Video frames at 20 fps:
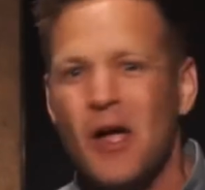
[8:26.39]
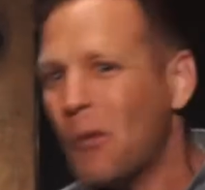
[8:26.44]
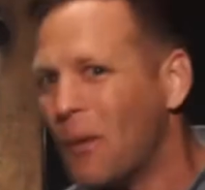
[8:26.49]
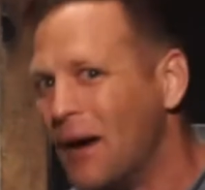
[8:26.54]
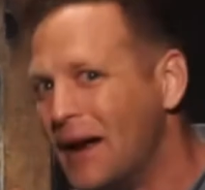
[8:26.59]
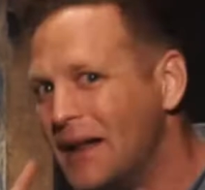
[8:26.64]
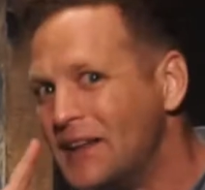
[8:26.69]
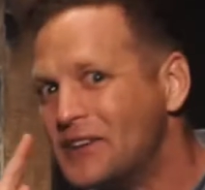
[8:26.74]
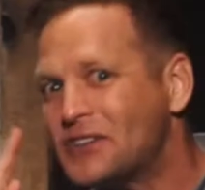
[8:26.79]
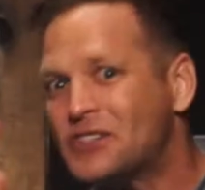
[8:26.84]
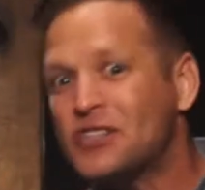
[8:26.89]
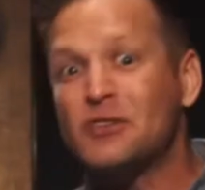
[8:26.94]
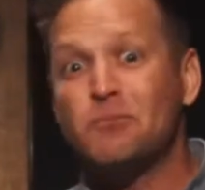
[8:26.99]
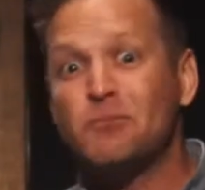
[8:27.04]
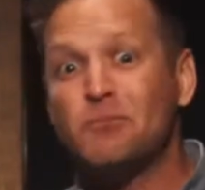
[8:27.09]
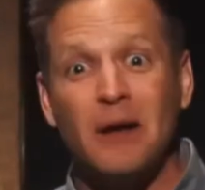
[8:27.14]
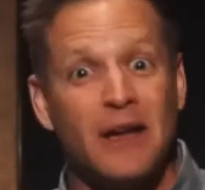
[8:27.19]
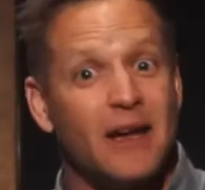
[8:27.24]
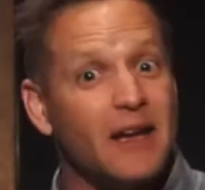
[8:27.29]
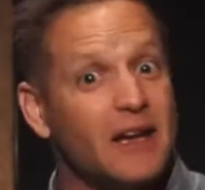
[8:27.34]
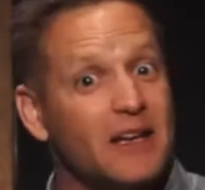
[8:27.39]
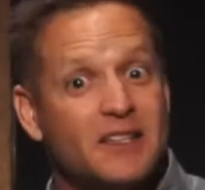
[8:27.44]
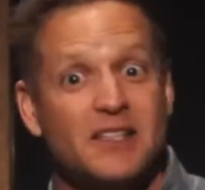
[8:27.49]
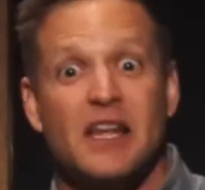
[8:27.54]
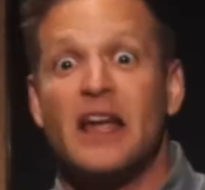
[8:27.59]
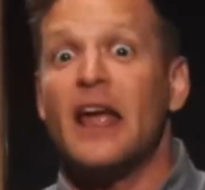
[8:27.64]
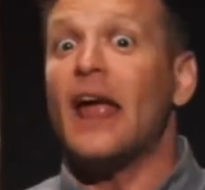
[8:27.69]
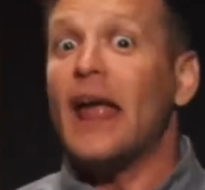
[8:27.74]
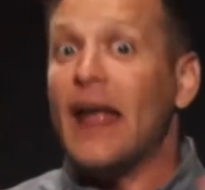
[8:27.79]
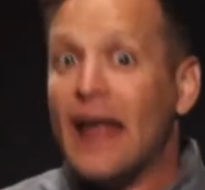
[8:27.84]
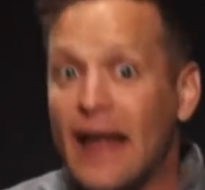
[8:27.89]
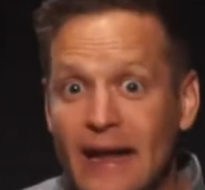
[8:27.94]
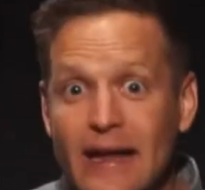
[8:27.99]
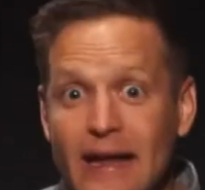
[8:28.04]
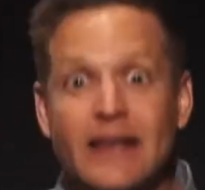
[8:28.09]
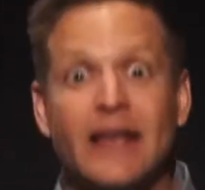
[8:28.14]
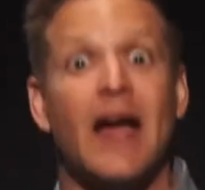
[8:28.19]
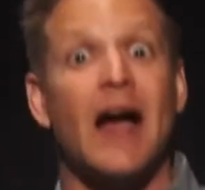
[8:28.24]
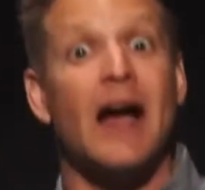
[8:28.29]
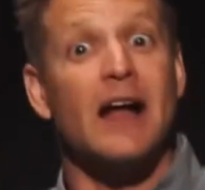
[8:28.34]
When He speaks, He
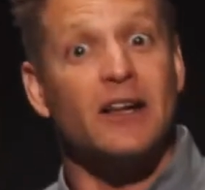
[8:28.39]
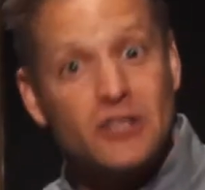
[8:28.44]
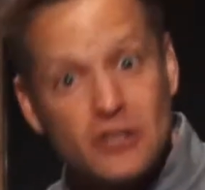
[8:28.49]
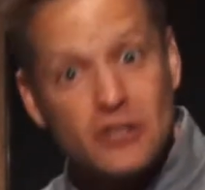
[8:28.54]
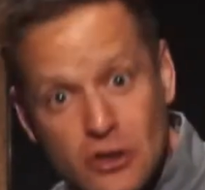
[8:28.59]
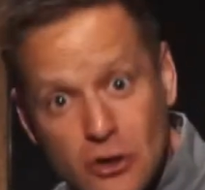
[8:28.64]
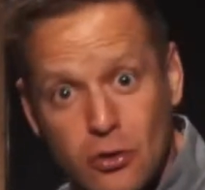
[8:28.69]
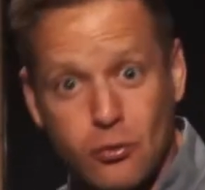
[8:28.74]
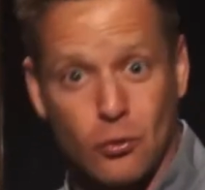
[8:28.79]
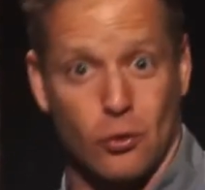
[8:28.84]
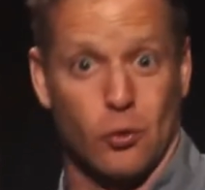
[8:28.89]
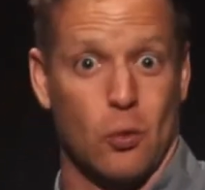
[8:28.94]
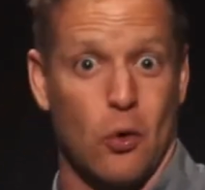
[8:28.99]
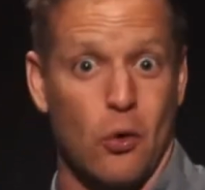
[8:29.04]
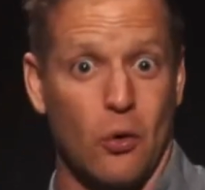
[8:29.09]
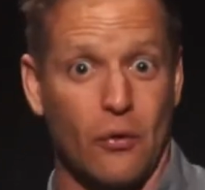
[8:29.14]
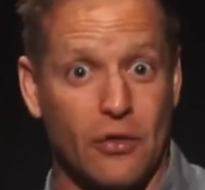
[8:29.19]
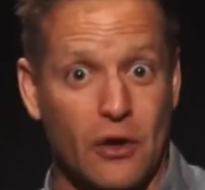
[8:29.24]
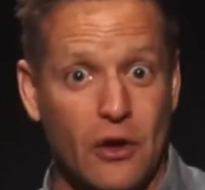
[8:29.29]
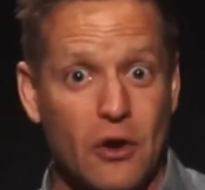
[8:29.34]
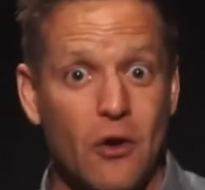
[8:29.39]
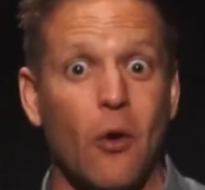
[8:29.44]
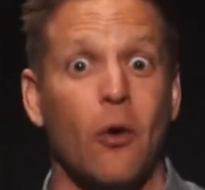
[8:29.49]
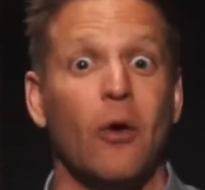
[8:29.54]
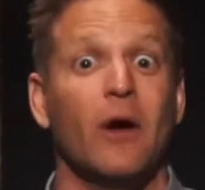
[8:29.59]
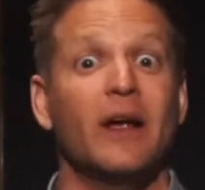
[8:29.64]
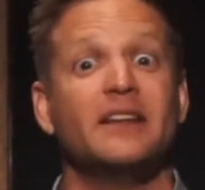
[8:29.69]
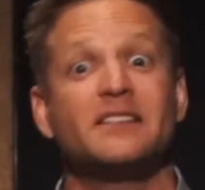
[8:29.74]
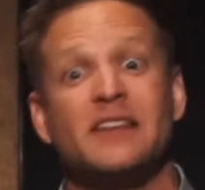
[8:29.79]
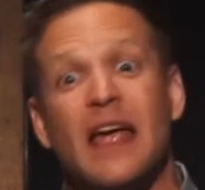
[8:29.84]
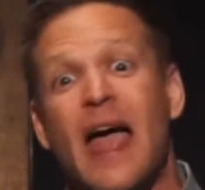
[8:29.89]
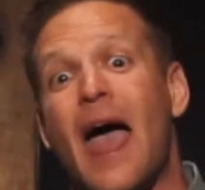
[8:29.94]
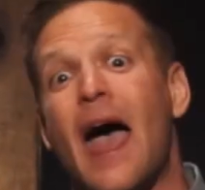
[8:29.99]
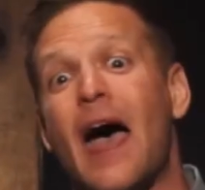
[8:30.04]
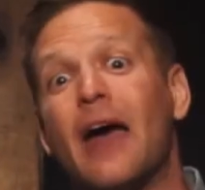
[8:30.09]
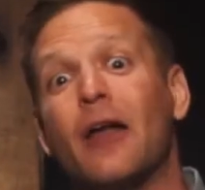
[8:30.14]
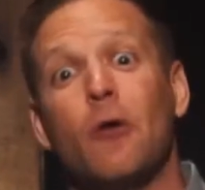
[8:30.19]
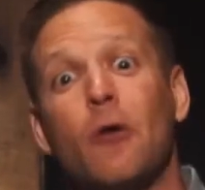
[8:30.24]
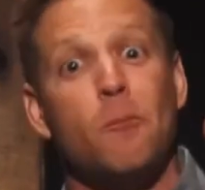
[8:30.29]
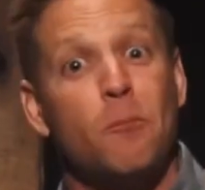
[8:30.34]
cuts through all the noise,
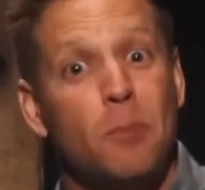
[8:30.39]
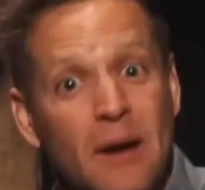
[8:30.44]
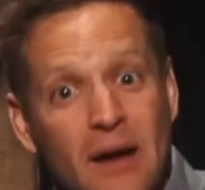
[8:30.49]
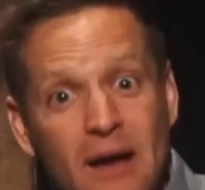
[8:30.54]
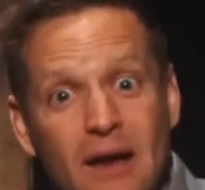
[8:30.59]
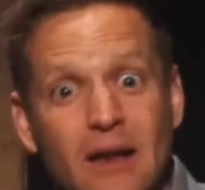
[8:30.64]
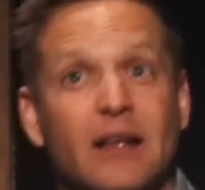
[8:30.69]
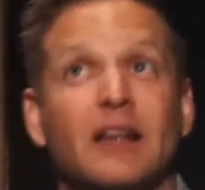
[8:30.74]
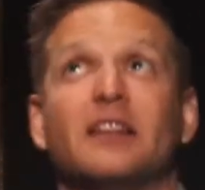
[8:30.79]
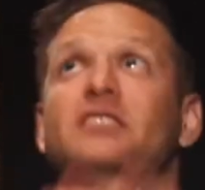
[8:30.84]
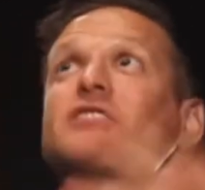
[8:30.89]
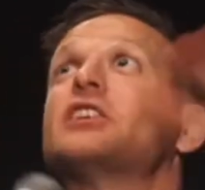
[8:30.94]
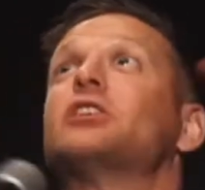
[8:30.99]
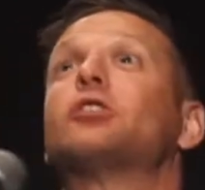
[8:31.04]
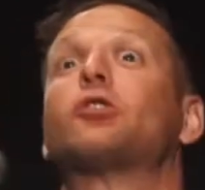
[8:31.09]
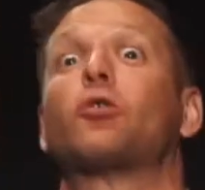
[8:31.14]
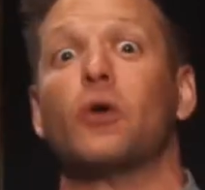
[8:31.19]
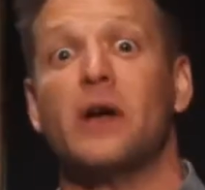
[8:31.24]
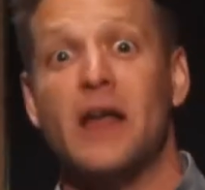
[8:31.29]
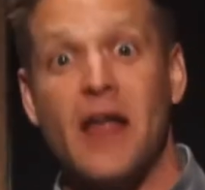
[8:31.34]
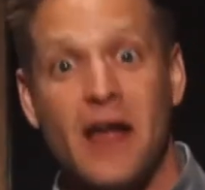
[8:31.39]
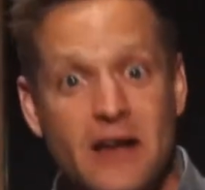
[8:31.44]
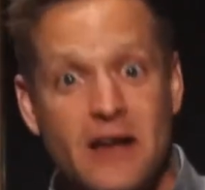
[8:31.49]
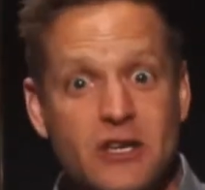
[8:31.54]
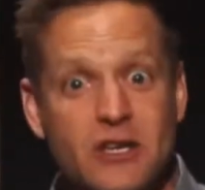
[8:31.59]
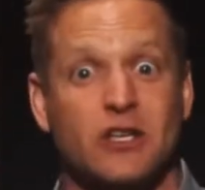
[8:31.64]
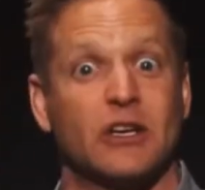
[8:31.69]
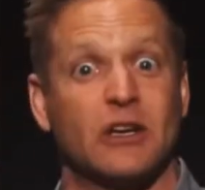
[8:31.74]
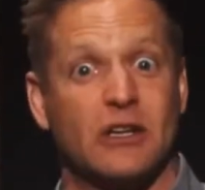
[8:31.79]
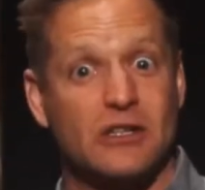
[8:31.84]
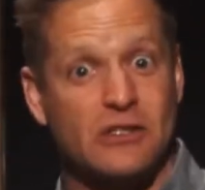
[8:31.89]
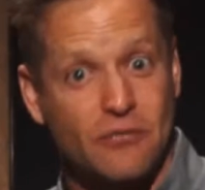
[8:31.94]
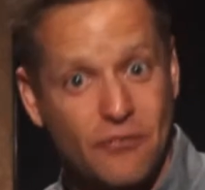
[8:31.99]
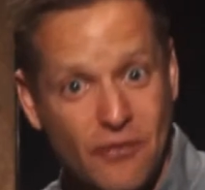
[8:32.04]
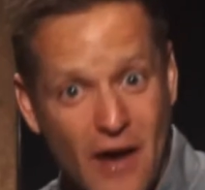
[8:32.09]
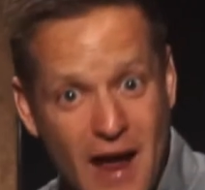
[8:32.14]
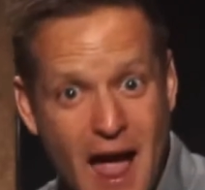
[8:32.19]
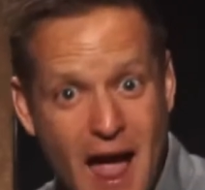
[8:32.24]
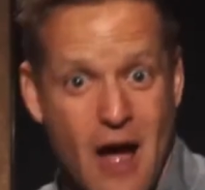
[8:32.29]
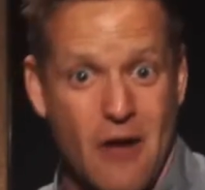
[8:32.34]
and obedience in creation is
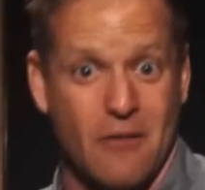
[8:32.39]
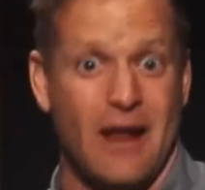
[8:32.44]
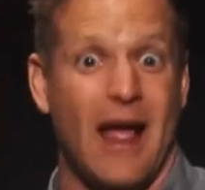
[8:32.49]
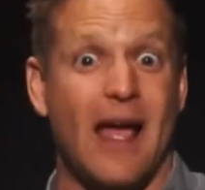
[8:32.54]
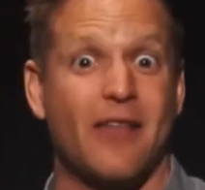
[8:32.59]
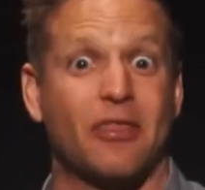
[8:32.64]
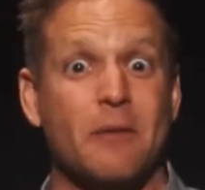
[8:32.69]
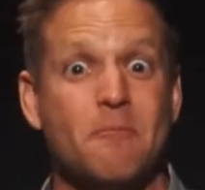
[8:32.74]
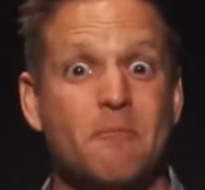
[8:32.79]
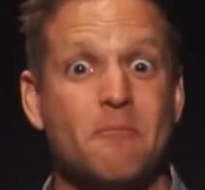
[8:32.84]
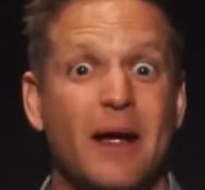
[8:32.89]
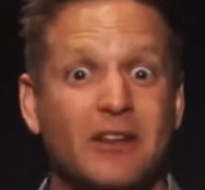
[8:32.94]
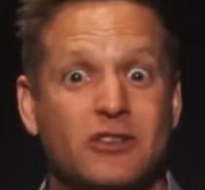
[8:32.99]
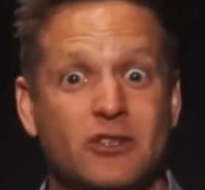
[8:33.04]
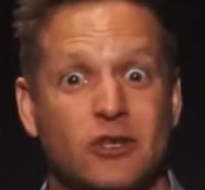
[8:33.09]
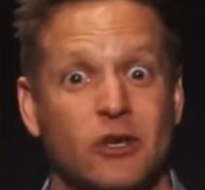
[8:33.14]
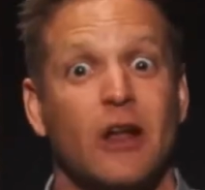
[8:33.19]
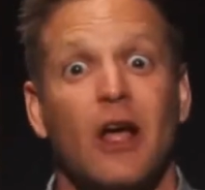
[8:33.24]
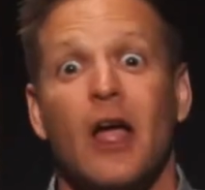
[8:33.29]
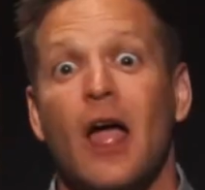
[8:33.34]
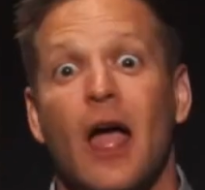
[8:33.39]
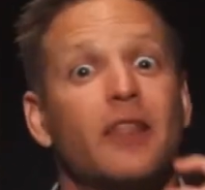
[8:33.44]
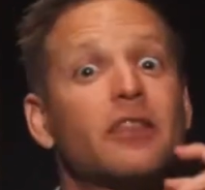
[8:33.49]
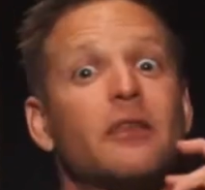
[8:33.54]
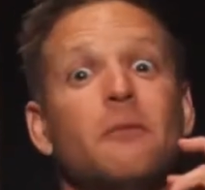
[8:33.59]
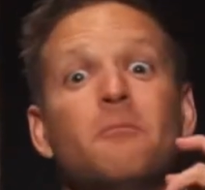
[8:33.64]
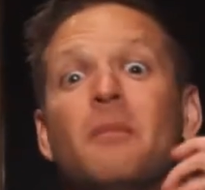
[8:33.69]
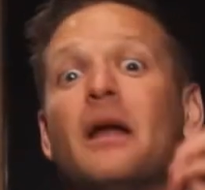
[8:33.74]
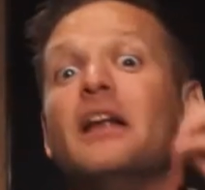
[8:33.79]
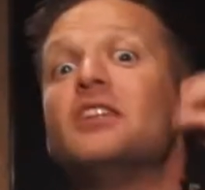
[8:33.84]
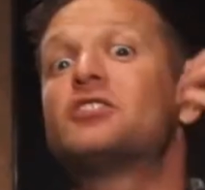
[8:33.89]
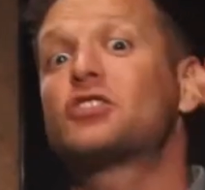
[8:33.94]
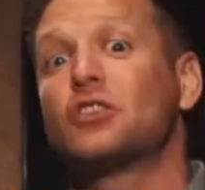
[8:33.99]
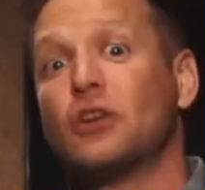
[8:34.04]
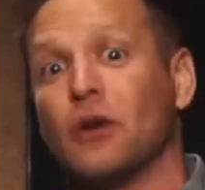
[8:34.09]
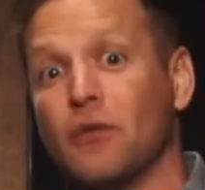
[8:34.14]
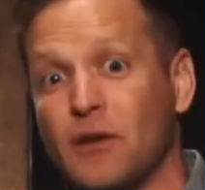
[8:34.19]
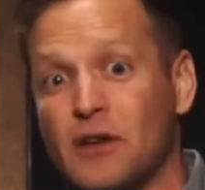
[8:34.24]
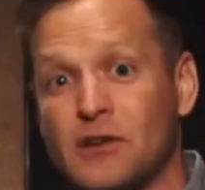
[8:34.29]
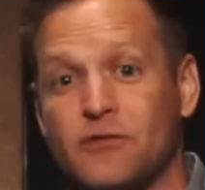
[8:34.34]
found at the
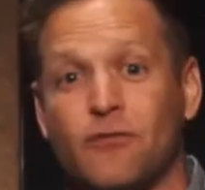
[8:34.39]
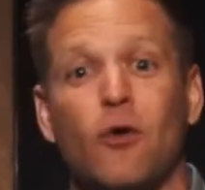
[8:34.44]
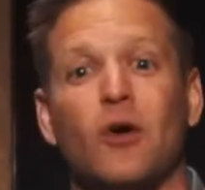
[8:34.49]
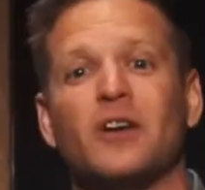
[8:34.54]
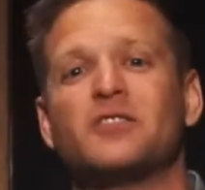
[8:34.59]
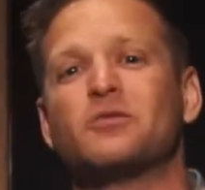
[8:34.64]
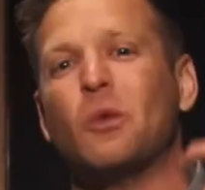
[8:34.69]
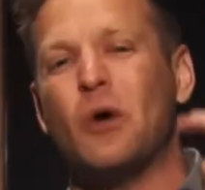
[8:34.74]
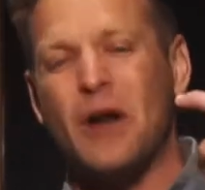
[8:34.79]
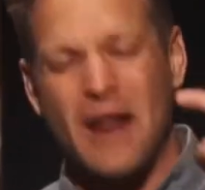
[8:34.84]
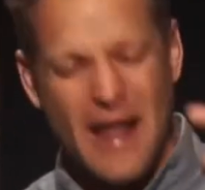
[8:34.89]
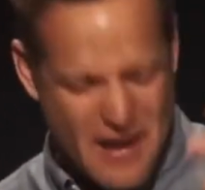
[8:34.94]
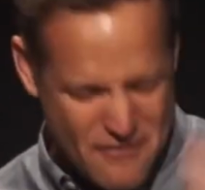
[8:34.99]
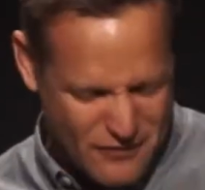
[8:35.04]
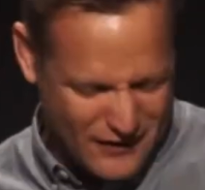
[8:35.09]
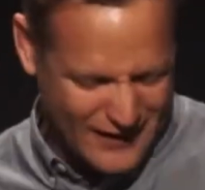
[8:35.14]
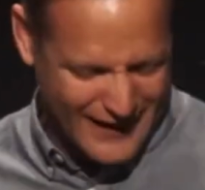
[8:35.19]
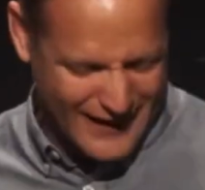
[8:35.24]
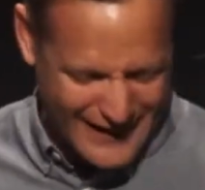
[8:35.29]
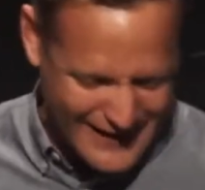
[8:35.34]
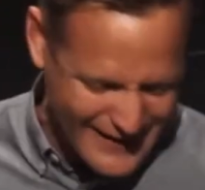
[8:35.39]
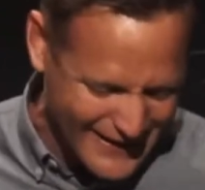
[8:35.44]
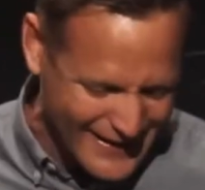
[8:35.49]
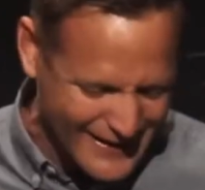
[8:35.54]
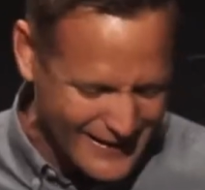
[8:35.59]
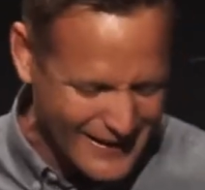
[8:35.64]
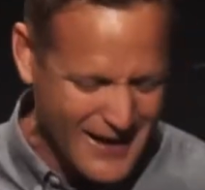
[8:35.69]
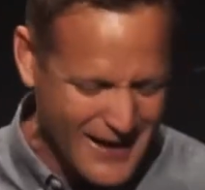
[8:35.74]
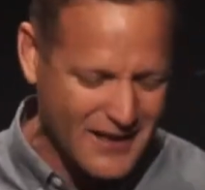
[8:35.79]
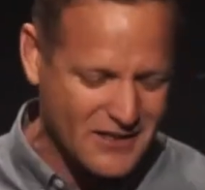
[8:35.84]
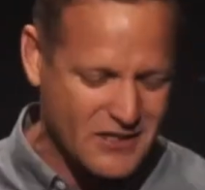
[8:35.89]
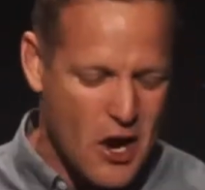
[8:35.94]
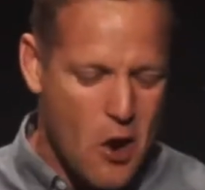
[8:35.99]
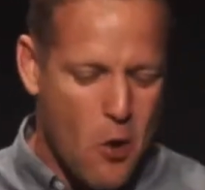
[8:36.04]
mention of His voice, whatever He declares.